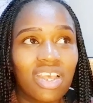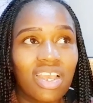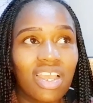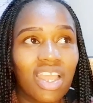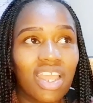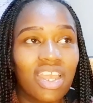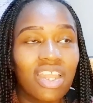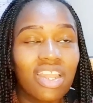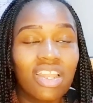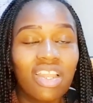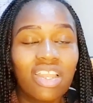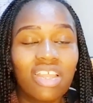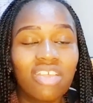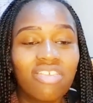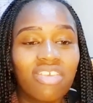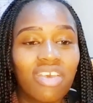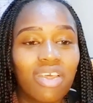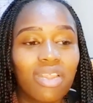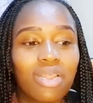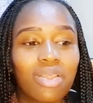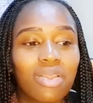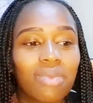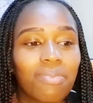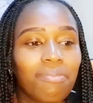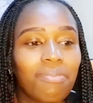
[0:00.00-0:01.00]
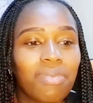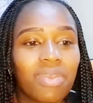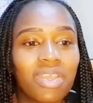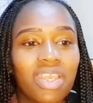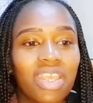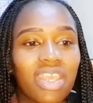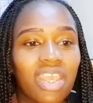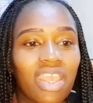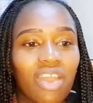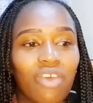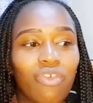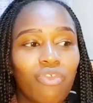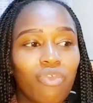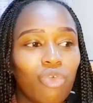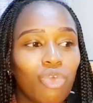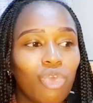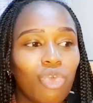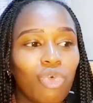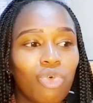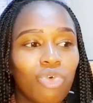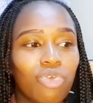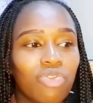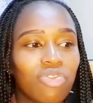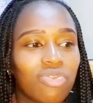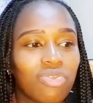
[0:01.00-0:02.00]
Kindly just be careful,
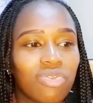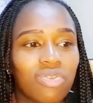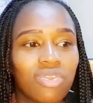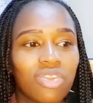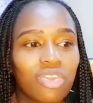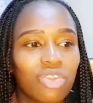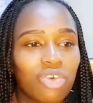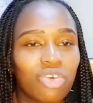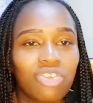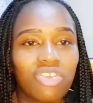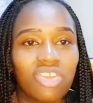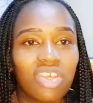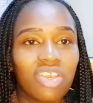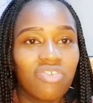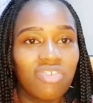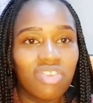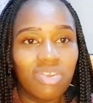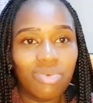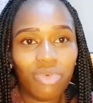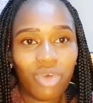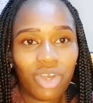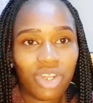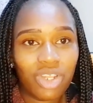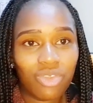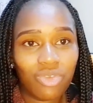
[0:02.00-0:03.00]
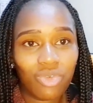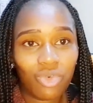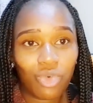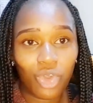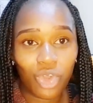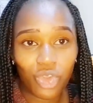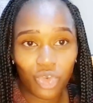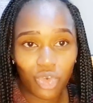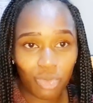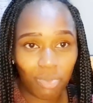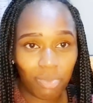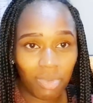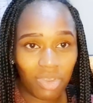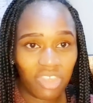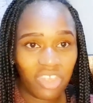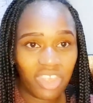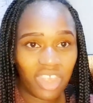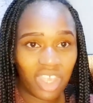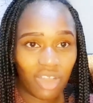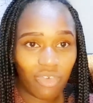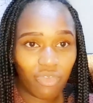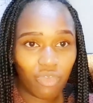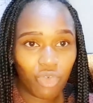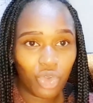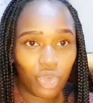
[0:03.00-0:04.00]
because not everyone is going to be
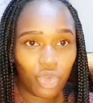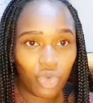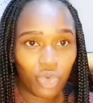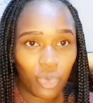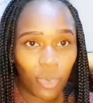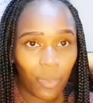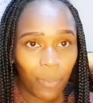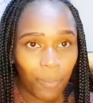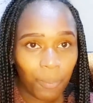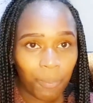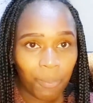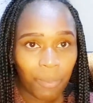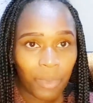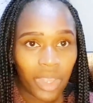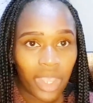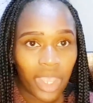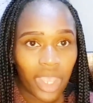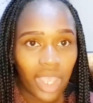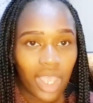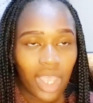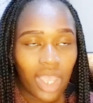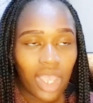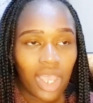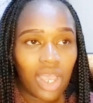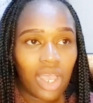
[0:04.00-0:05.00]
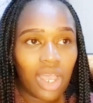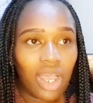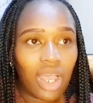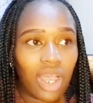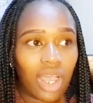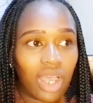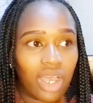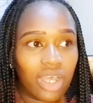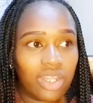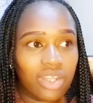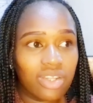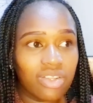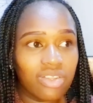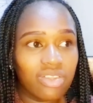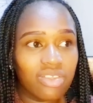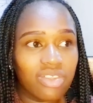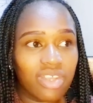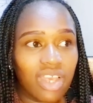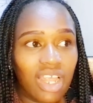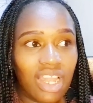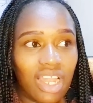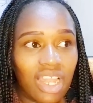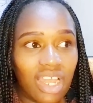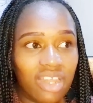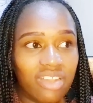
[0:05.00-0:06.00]
there for you. And
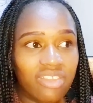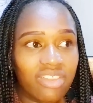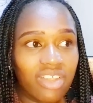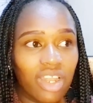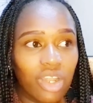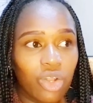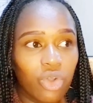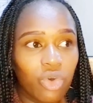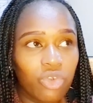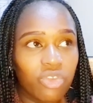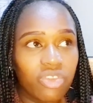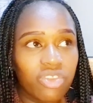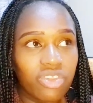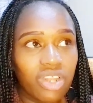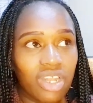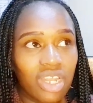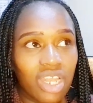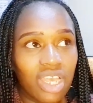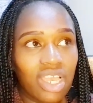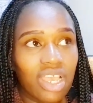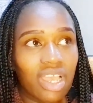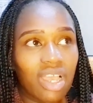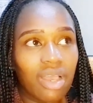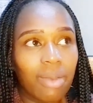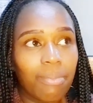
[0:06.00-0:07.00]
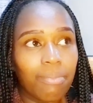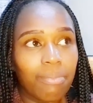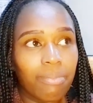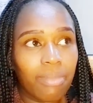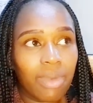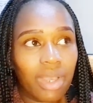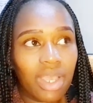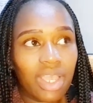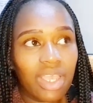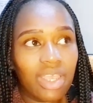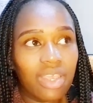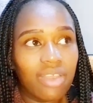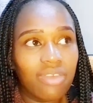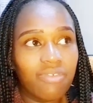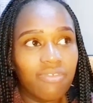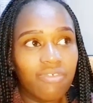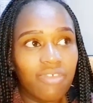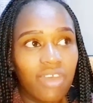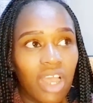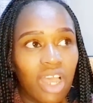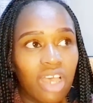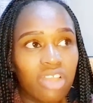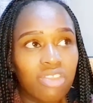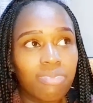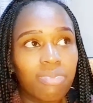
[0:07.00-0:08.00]
I learned a lot, like my
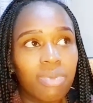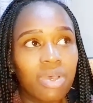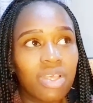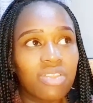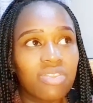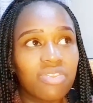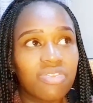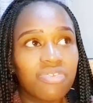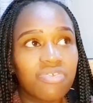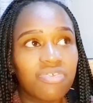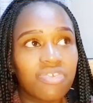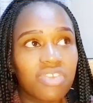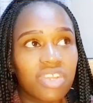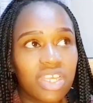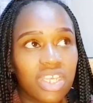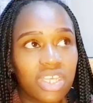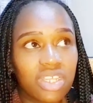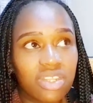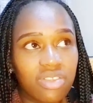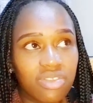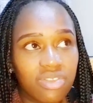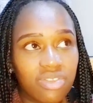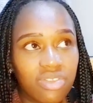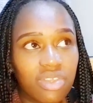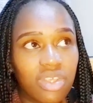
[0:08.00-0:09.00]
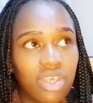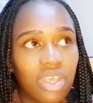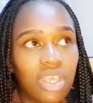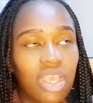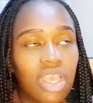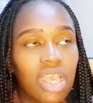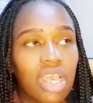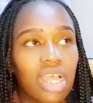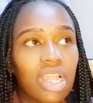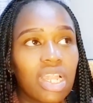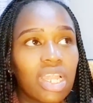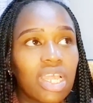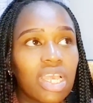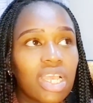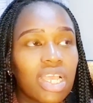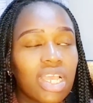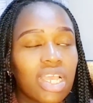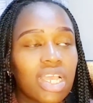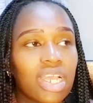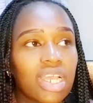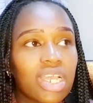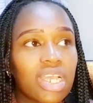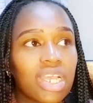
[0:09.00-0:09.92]
husband's friends, like